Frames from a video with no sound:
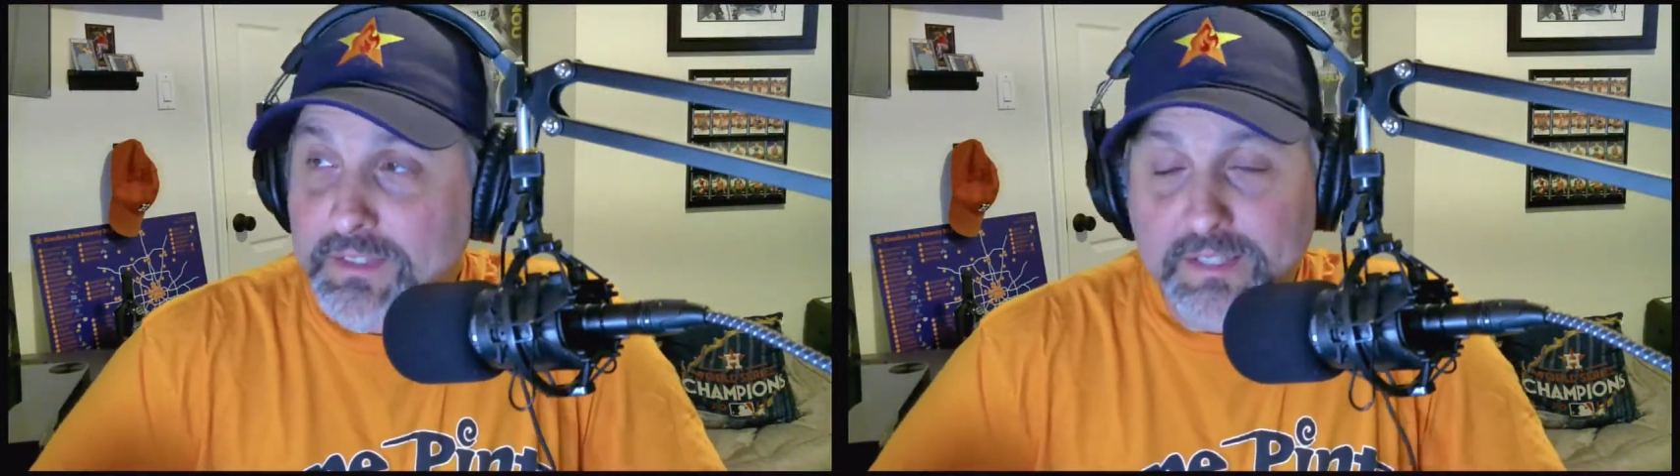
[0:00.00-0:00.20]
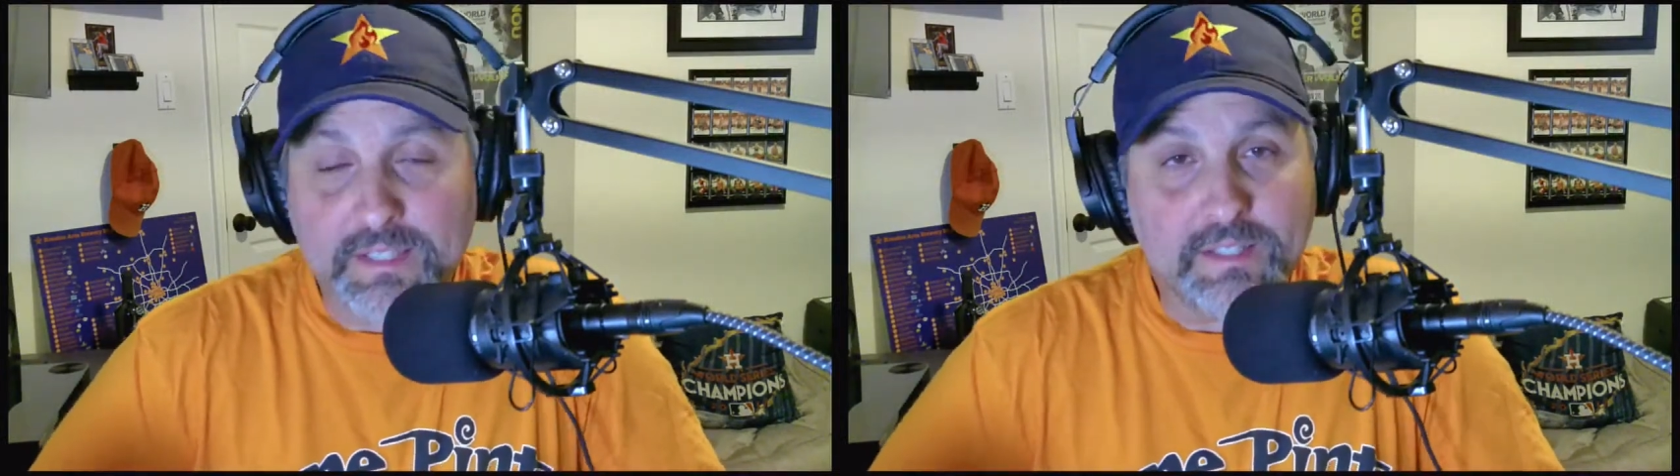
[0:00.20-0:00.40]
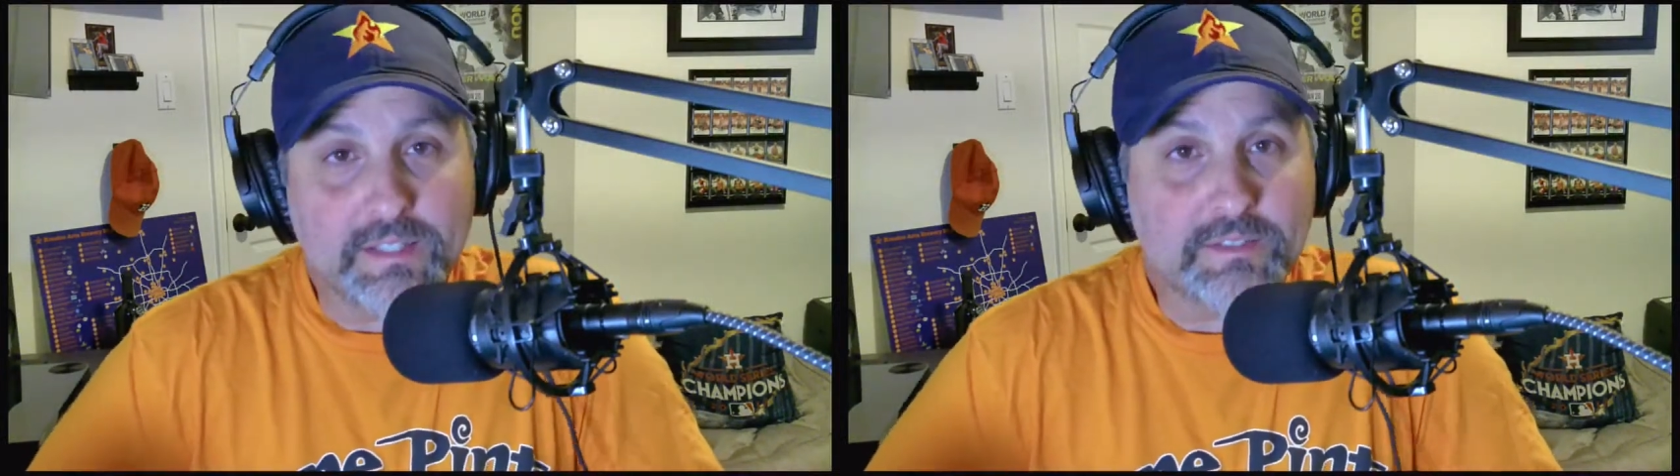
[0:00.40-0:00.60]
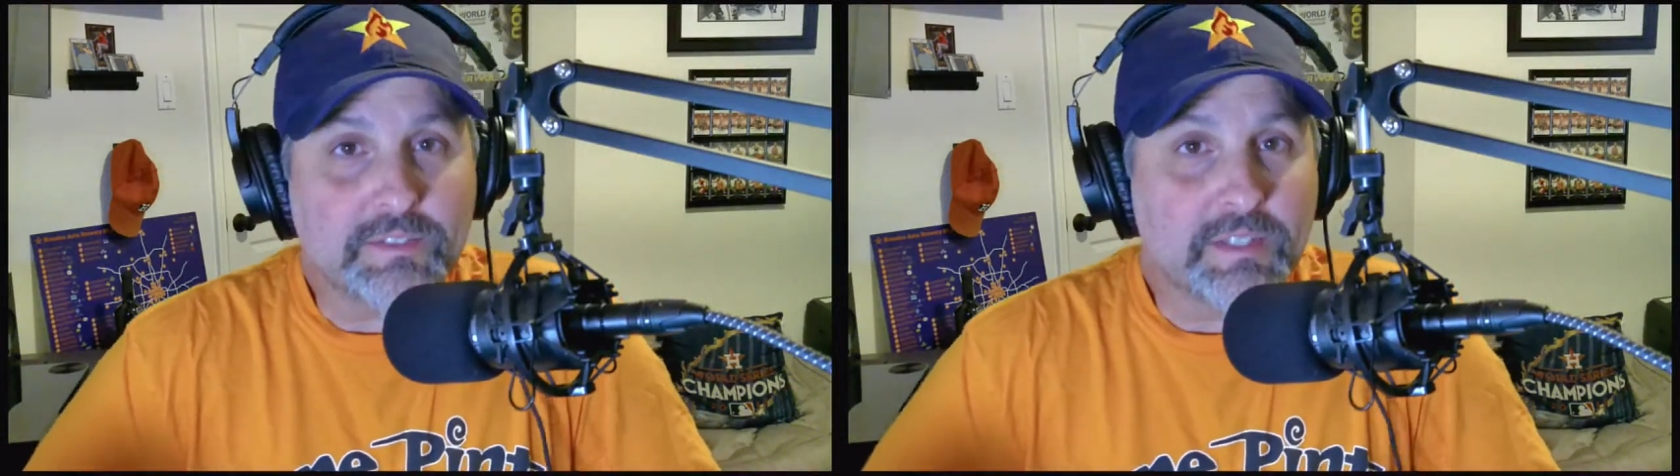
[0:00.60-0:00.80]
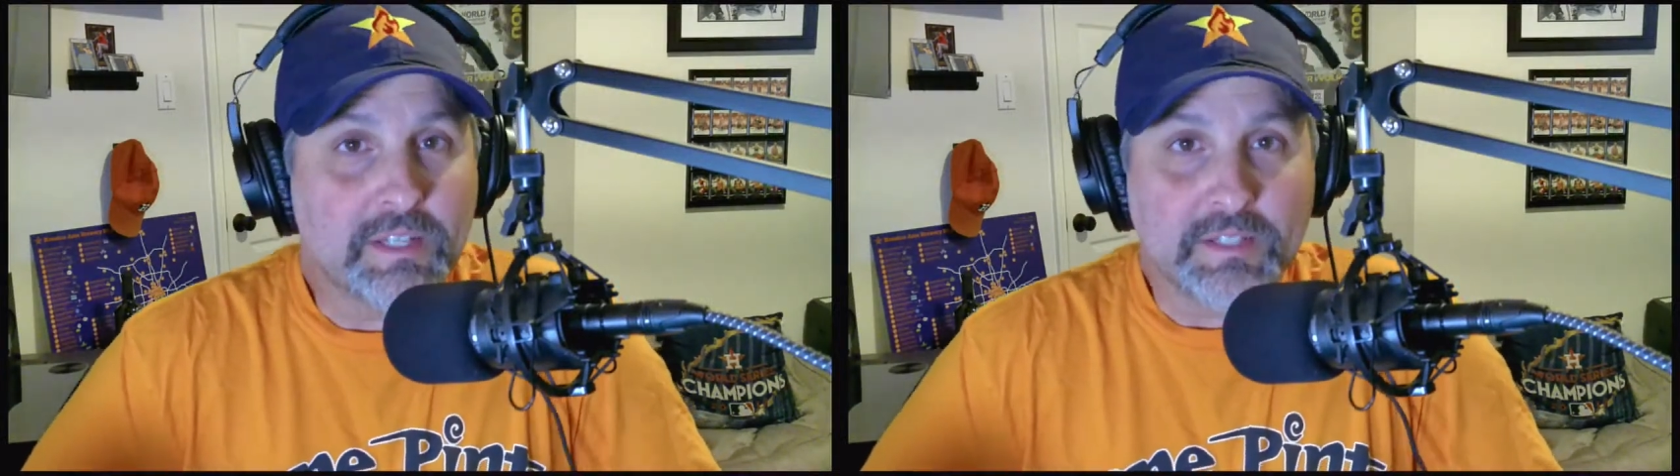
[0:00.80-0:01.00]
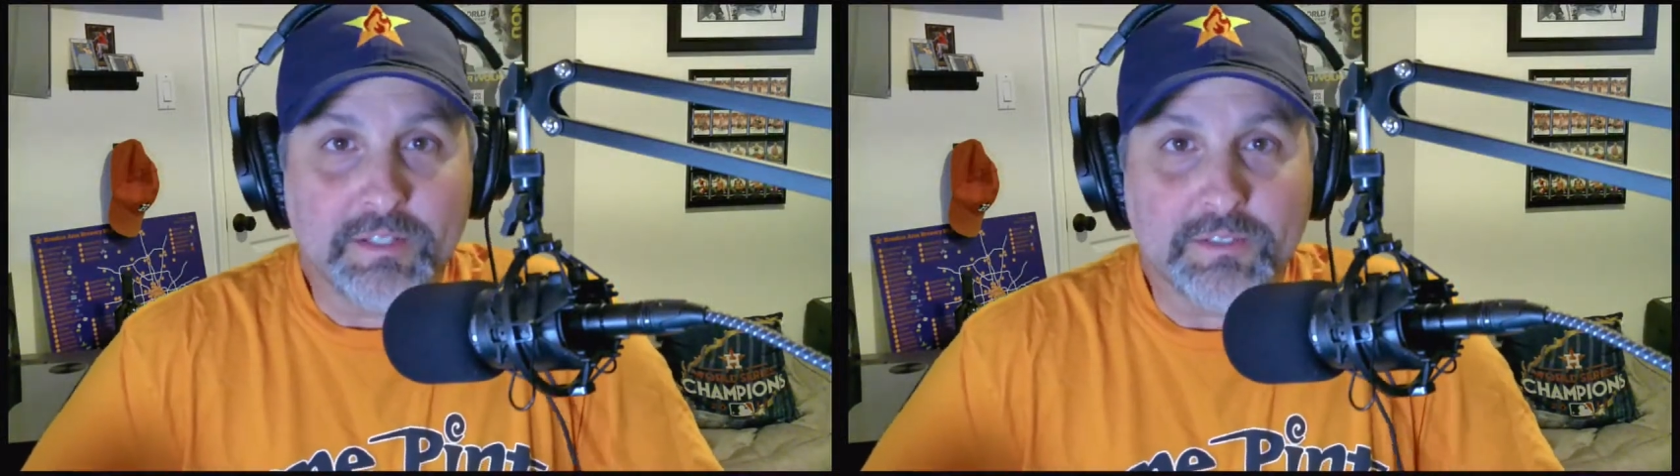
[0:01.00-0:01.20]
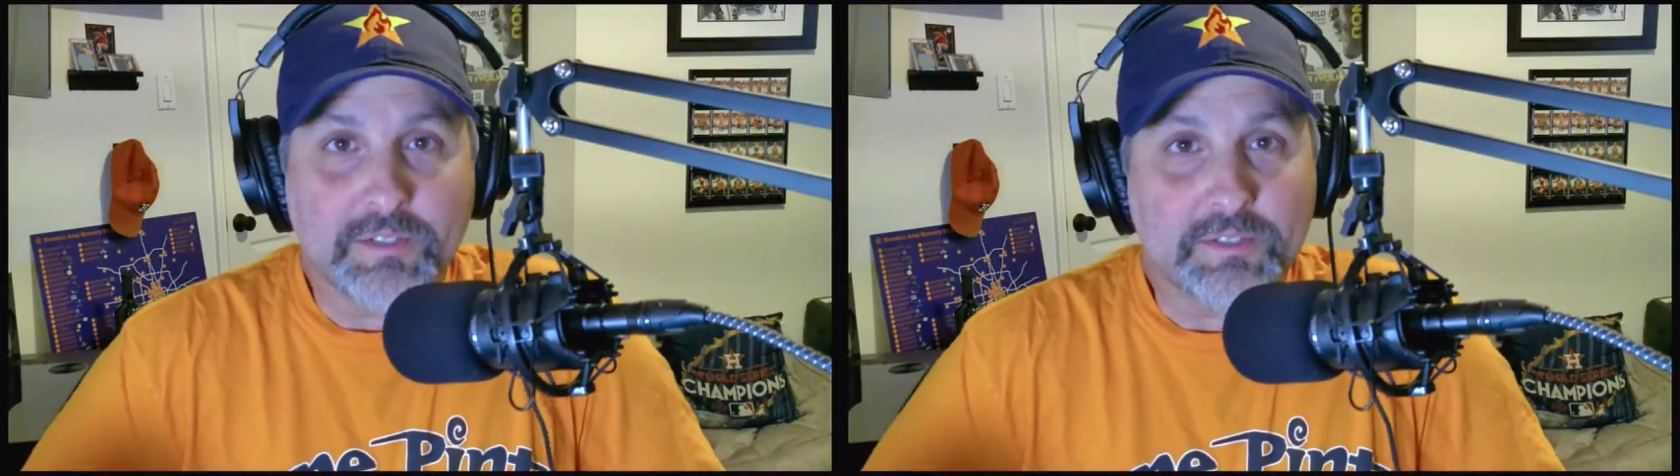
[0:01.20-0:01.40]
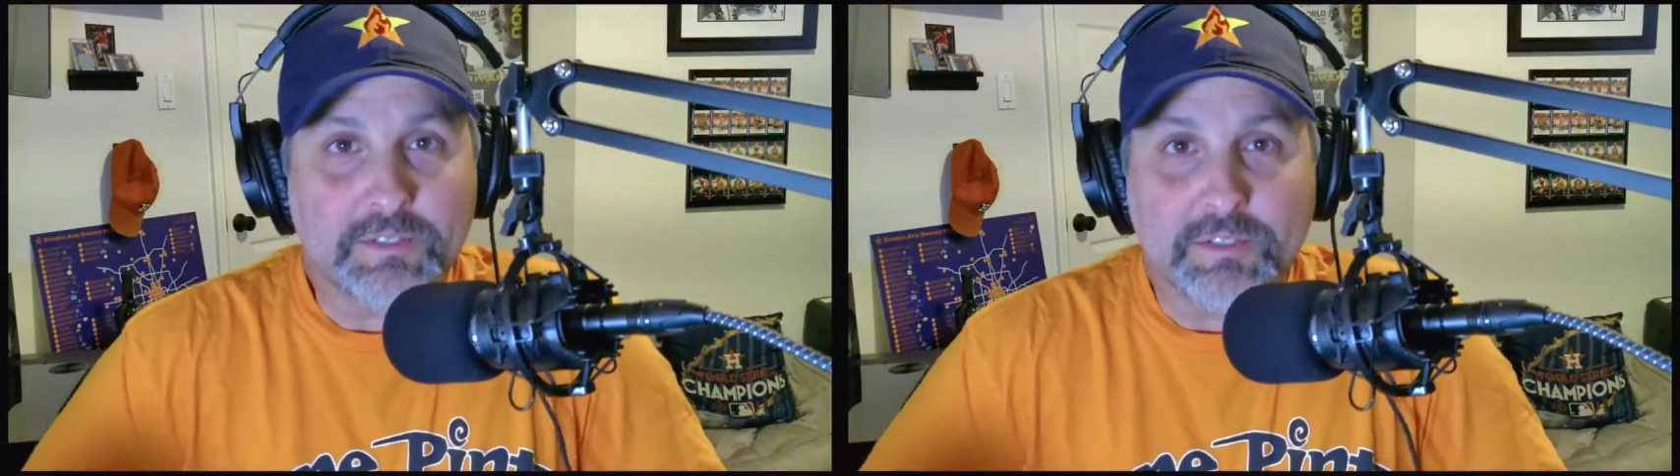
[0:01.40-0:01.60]
It's
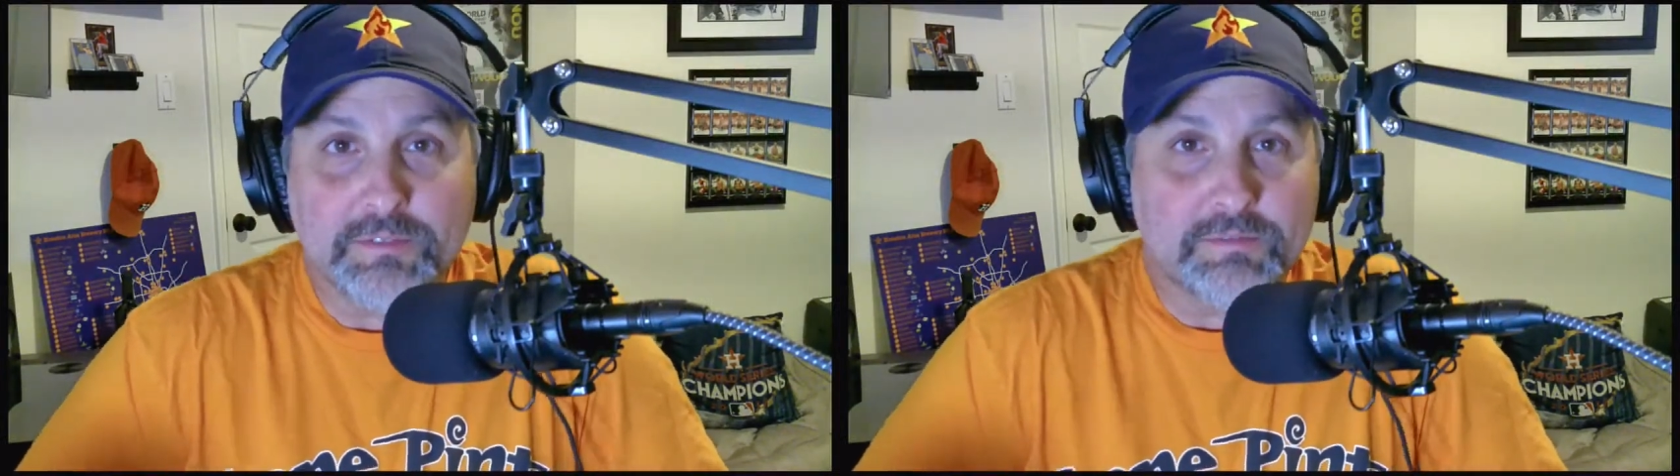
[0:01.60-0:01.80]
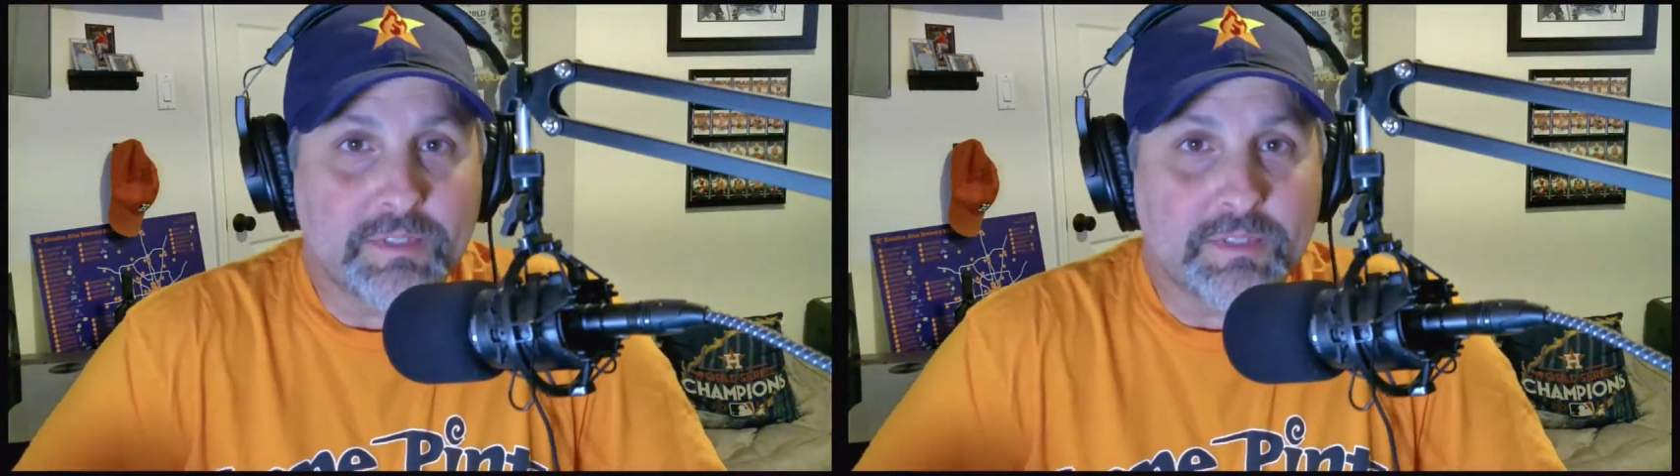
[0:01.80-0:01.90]
just